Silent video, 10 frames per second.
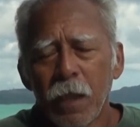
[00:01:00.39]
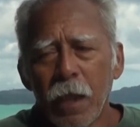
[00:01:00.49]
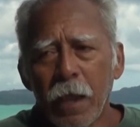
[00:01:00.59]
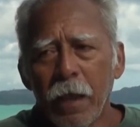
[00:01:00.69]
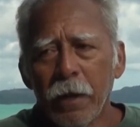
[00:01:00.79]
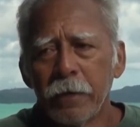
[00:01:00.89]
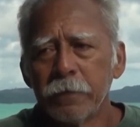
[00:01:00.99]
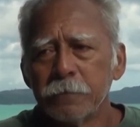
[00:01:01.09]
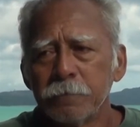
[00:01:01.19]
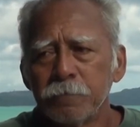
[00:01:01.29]
And
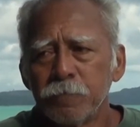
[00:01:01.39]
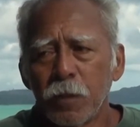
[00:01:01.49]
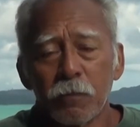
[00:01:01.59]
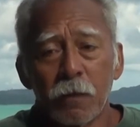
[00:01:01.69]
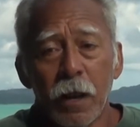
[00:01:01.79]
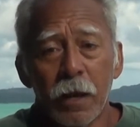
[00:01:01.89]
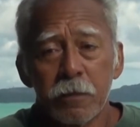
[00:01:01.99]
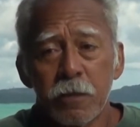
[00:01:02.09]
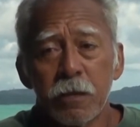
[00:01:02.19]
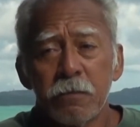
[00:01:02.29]
there's a lot
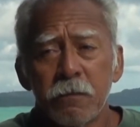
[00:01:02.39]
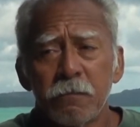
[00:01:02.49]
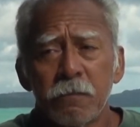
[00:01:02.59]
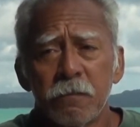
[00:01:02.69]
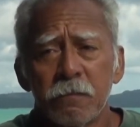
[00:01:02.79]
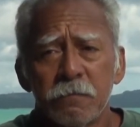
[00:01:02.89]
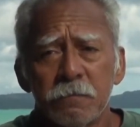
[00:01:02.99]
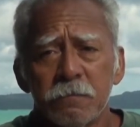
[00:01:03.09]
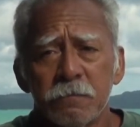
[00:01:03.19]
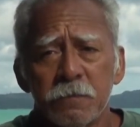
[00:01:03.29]
of changes,
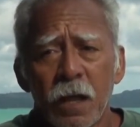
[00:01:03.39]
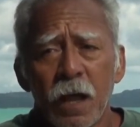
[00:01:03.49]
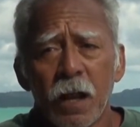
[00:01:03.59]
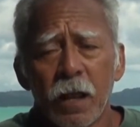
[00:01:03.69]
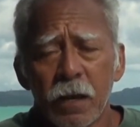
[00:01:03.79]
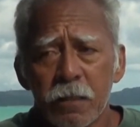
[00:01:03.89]
a lot